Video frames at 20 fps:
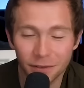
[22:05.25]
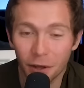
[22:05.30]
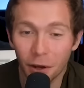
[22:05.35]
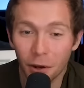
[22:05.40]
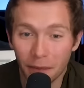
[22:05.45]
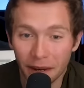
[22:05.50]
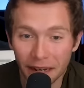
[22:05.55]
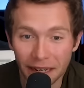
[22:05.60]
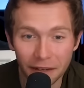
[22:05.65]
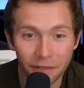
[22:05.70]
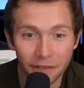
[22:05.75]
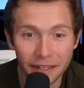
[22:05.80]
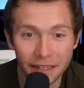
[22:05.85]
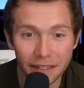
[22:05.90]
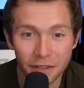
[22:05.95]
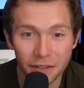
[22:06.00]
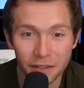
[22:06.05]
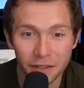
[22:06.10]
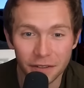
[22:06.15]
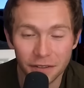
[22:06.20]
so many
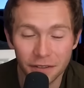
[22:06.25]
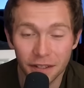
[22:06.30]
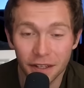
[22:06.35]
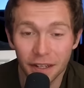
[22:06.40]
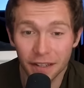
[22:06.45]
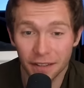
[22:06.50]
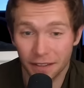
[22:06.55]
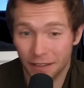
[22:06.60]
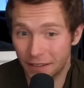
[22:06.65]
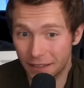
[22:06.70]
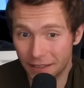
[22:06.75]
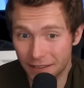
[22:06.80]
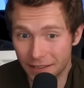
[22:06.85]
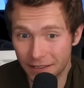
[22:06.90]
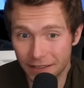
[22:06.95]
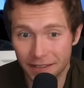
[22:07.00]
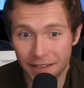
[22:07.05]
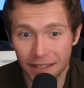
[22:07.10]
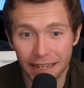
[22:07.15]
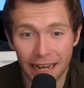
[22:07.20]
features that
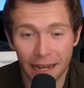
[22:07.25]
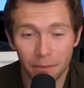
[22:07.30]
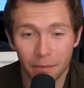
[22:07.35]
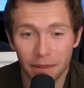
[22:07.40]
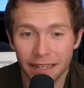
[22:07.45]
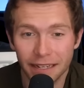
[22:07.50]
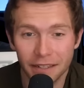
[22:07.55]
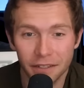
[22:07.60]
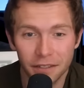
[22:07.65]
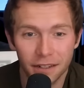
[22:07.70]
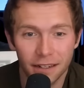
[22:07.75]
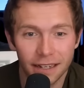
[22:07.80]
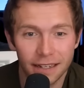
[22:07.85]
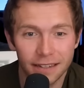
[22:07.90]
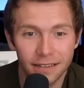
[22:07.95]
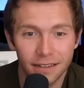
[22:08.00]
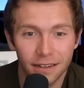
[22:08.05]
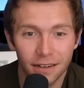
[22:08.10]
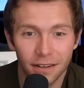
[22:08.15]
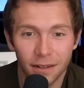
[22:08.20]
existing application layer
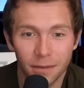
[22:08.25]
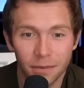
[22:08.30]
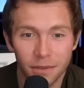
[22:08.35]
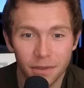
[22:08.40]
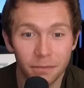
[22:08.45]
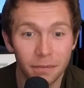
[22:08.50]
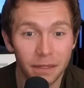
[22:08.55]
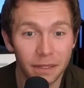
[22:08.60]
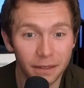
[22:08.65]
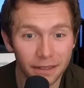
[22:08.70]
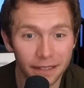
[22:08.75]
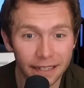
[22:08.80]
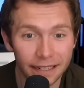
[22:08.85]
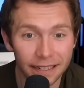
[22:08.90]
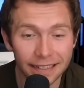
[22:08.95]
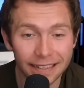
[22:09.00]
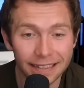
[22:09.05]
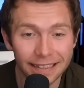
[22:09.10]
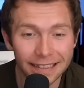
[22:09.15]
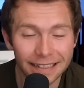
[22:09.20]
startups are
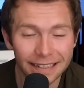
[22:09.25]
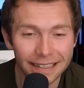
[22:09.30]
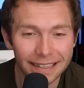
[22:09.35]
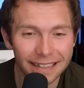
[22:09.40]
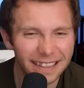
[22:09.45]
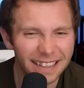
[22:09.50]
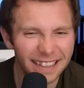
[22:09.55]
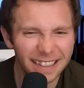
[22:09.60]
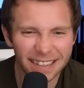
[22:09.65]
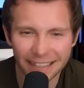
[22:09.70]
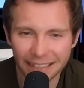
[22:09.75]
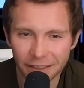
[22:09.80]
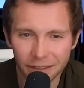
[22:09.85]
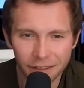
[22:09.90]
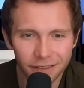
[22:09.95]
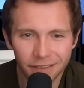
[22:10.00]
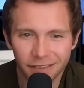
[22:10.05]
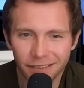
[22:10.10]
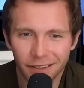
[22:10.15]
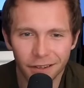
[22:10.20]
building that they
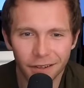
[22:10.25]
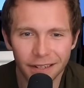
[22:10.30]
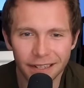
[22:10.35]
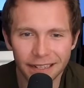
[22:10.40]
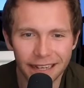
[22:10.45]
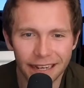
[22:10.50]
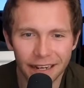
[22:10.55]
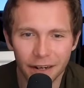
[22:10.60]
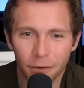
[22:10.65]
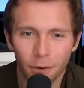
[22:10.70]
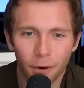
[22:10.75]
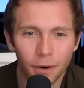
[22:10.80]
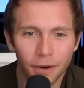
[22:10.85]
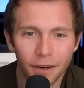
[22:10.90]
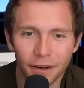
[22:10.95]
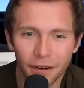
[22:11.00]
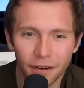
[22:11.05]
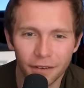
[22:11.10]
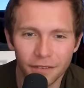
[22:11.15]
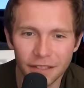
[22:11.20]
just slowly get
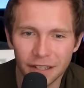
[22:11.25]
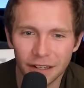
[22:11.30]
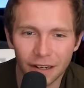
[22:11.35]
eroded over